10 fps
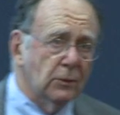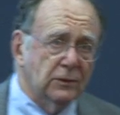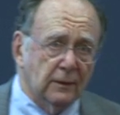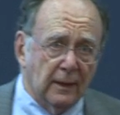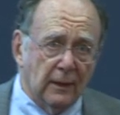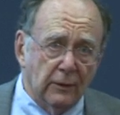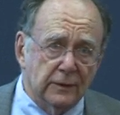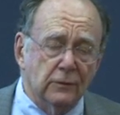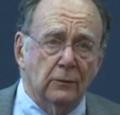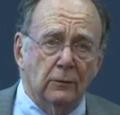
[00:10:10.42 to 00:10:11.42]
which allow
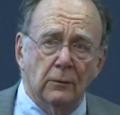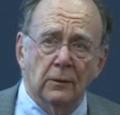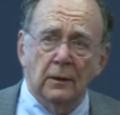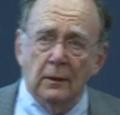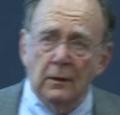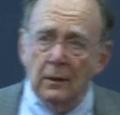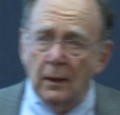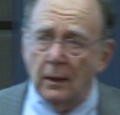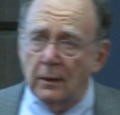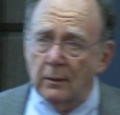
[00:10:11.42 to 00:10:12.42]
us to
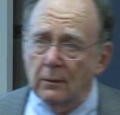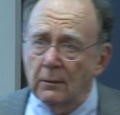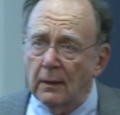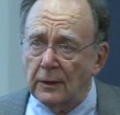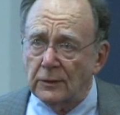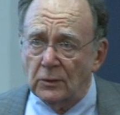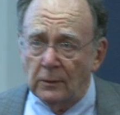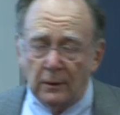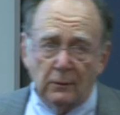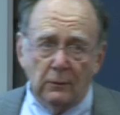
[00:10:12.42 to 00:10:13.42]

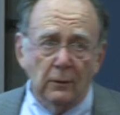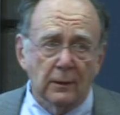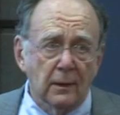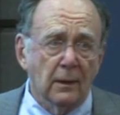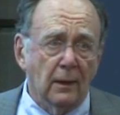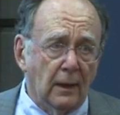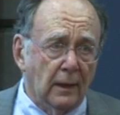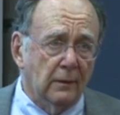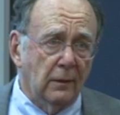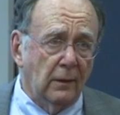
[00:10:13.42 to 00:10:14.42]
actually look
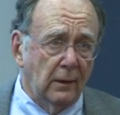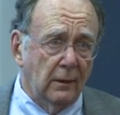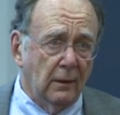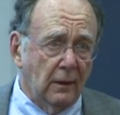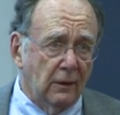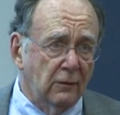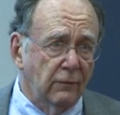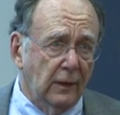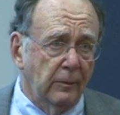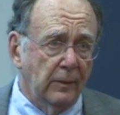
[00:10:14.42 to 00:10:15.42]
at a
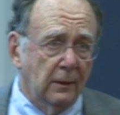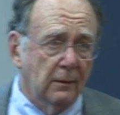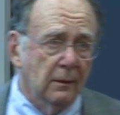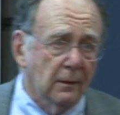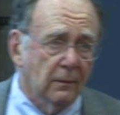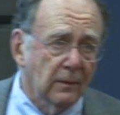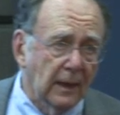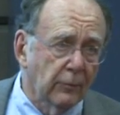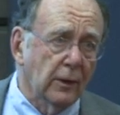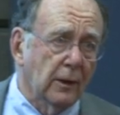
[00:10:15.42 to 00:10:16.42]
developing
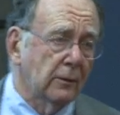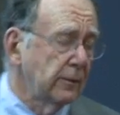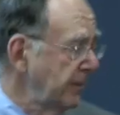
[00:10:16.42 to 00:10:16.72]
embryo.